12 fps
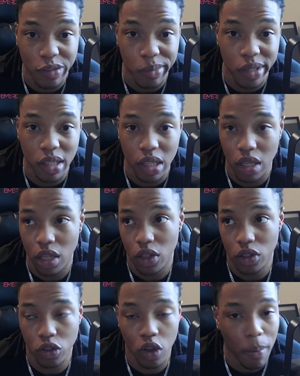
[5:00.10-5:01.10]
month
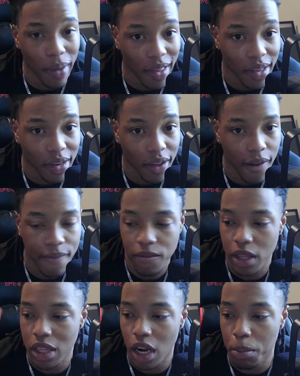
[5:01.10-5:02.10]
so i'm gonna have that
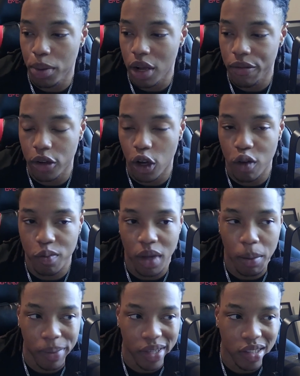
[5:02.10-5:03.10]
now i'm probably gonna go for
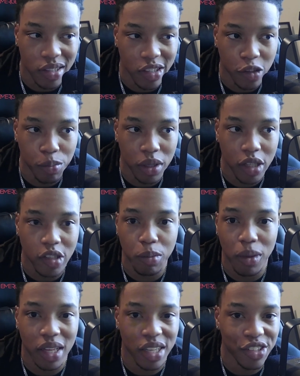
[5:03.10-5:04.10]
my pen test plus
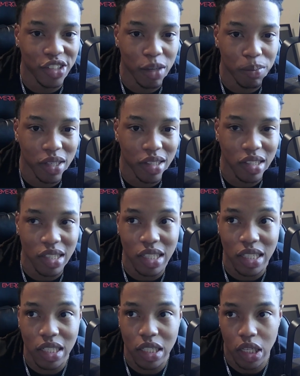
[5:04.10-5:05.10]
and my
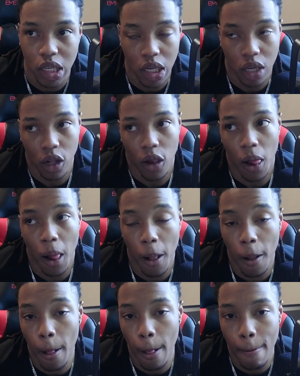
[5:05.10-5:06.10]
ejpt
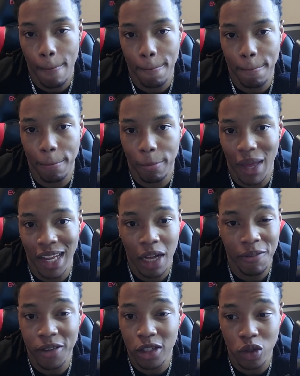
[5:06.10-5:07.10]
um and
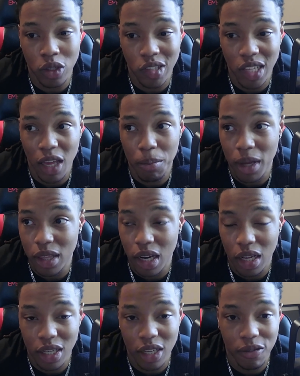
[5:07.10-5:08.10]
I'm gonna do the same method
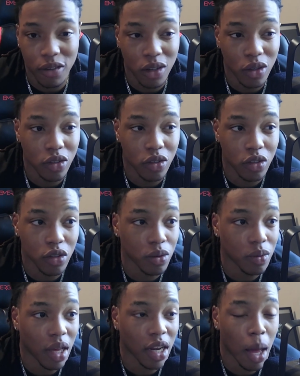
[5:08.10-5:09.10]
I did for those two.
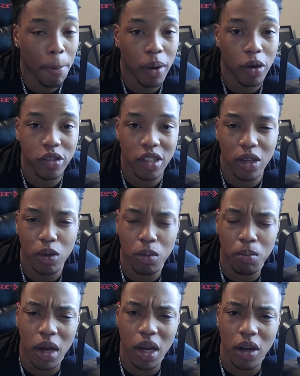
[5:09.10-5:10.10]
And I posted
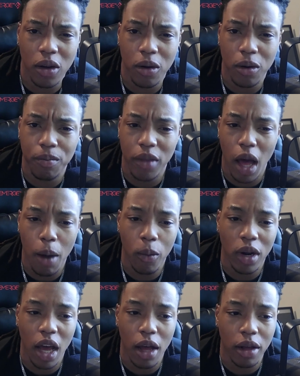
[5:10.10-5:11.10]
my um I,
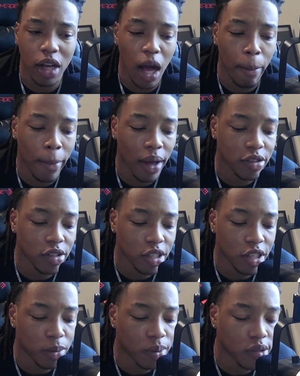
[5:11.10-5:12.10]
when I got my
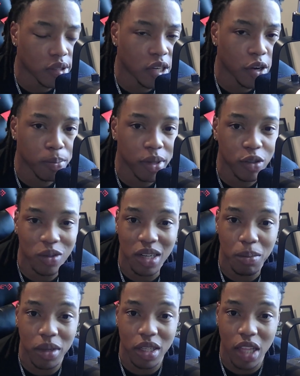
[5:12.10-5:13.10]
Security Plus and Network Plus within
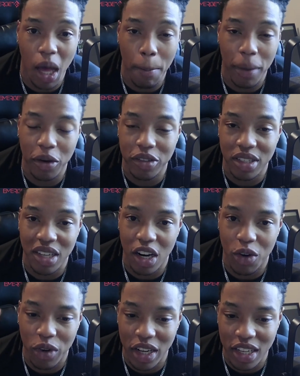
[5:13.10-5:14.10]
a month, I posted that
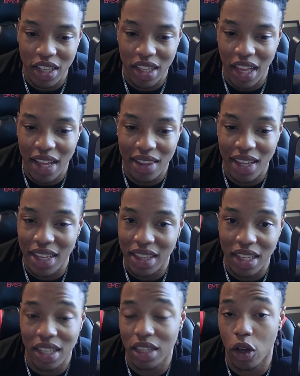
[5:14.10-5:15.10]
on Reddit and
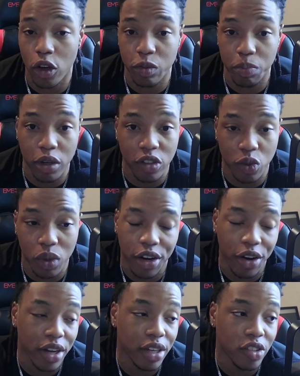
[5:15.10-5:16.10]
LinkedIn, and those posts went
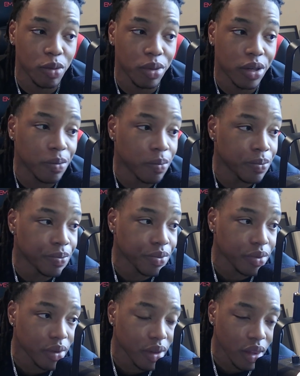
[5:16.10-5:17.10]
crazy, bro.
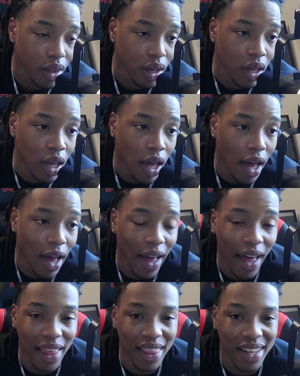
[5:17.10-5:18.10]
I
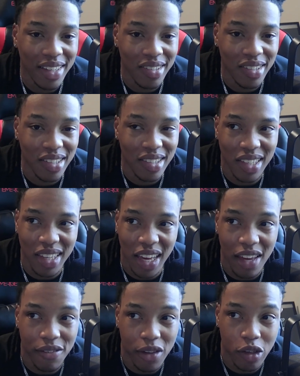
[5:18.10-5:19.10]
had like
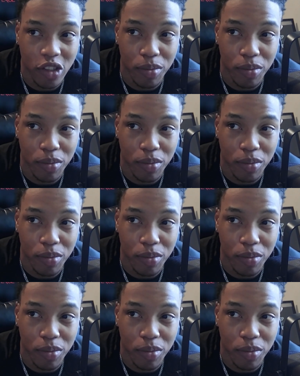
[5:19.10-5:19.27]
60k views on